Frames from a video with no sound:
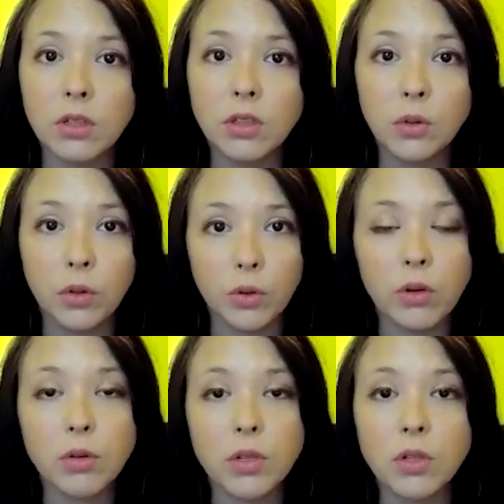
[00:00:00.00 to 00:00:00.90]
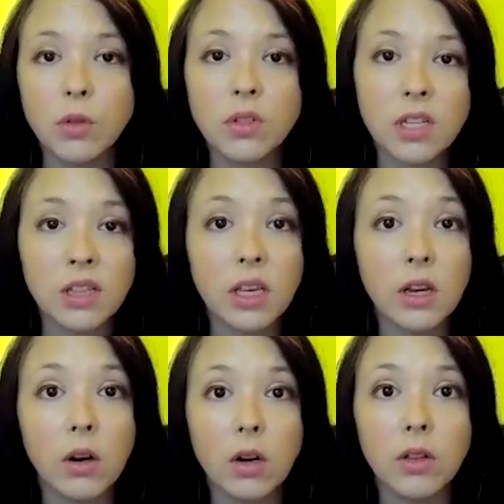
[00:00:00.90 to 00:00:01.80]
to the grocery stores and they
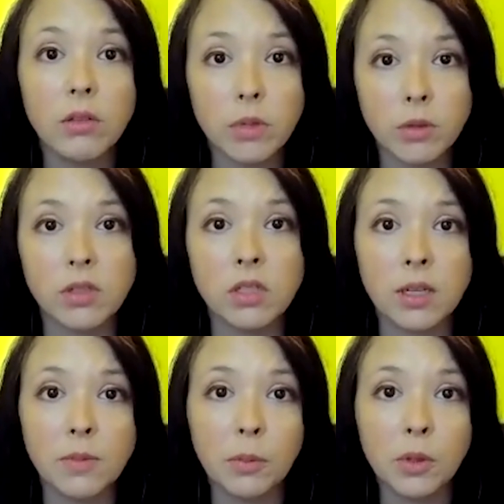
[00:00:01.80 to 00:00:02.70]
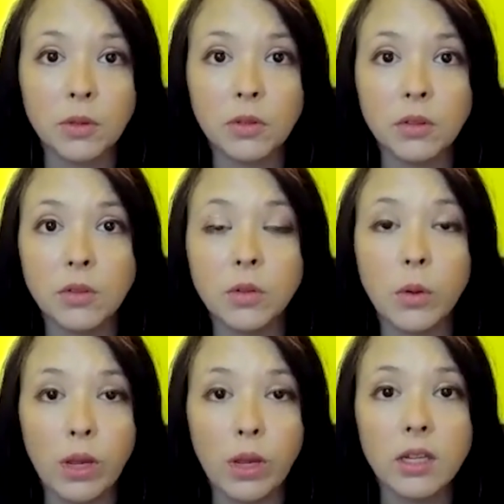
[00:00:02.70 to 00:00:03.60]
are the most susceptible due to a
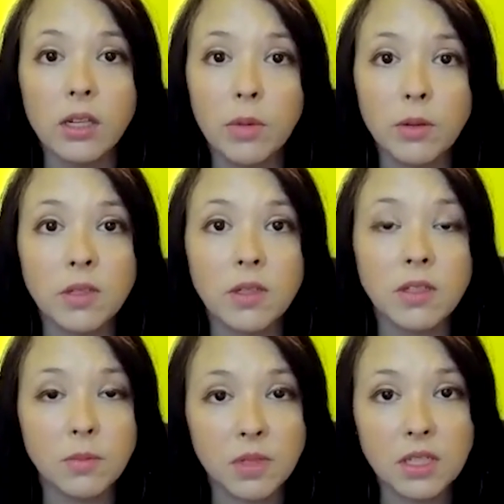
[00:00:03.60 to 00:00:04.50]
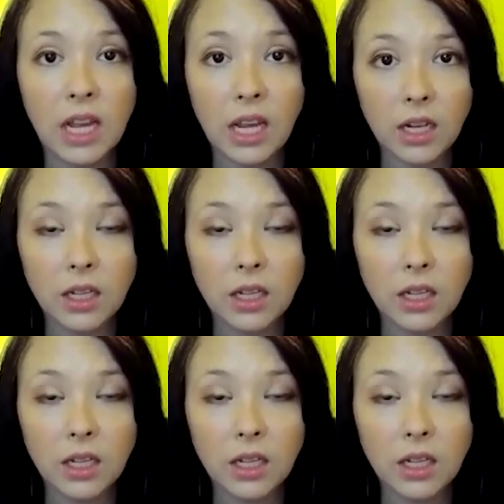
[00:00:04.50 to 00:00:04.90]
weakened immune system state.